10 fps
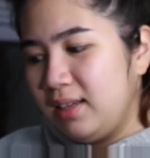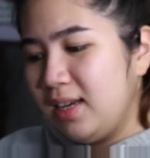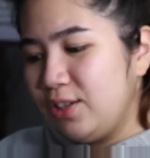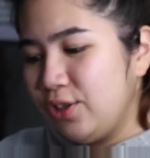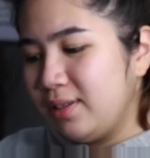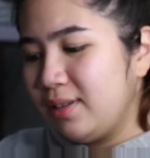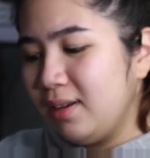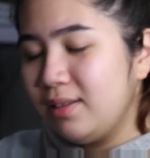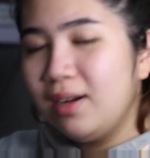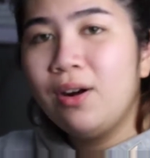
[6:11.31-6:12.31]
It just
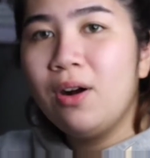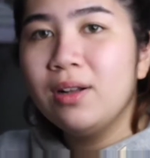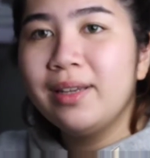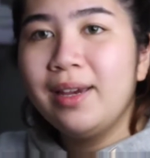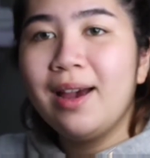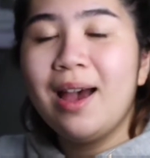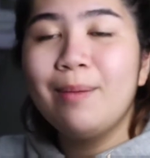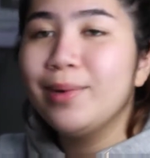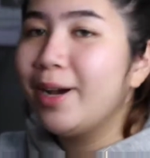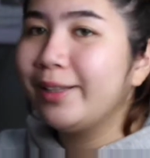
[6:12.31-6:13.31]
stays there all day.
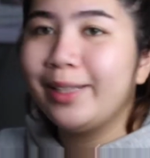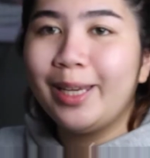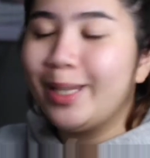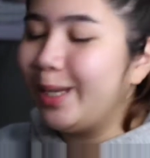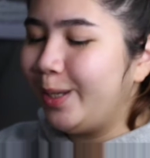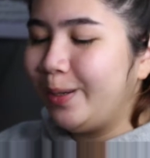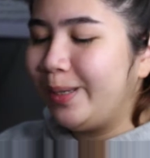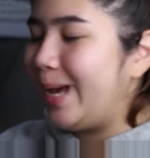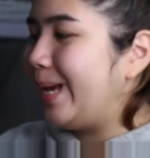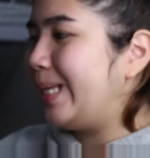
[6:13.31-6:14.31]
I'm not kidding you
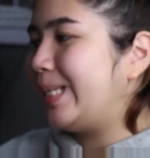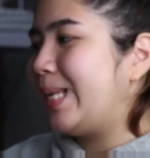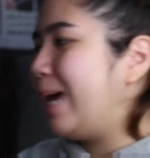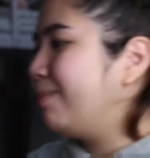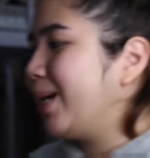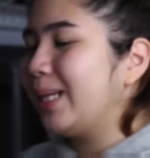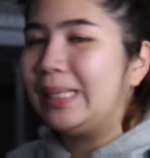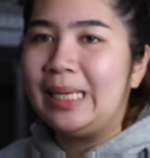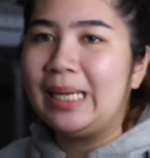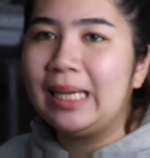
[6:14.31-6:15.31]
guys. I'm not
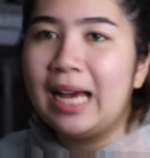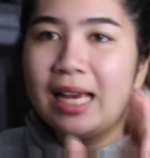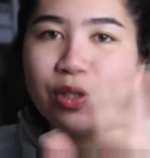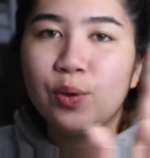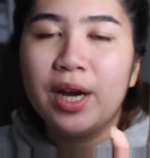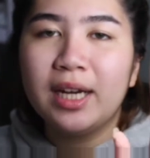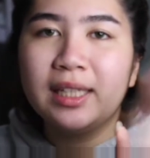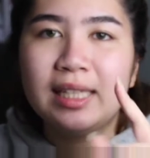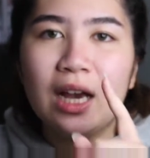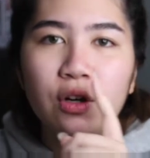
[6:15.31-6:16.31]
kidding. I swear,
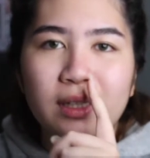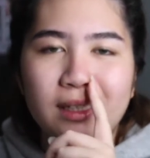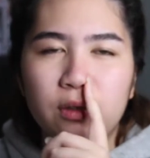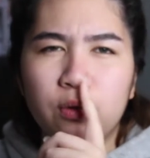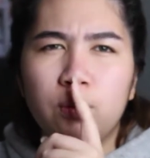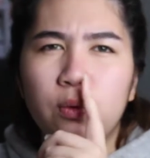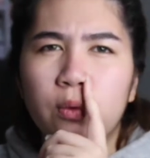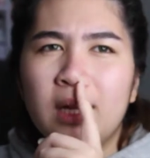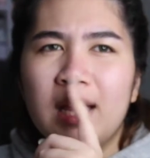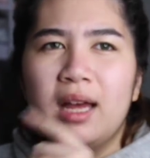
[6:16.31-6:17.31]
hindi ako into,
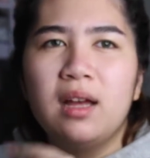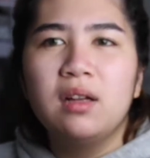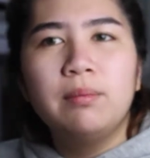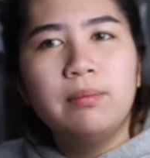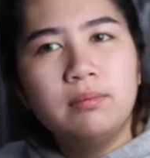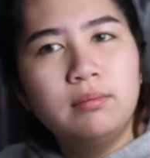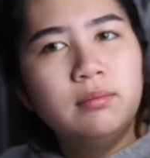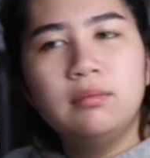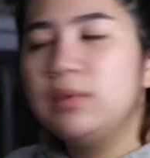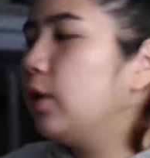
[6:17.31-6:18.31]

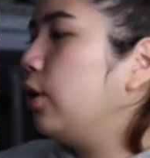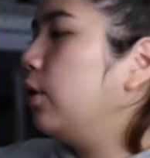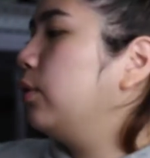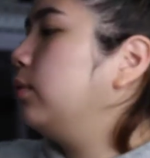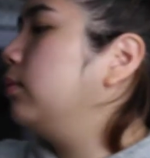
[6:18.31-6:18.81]
you know,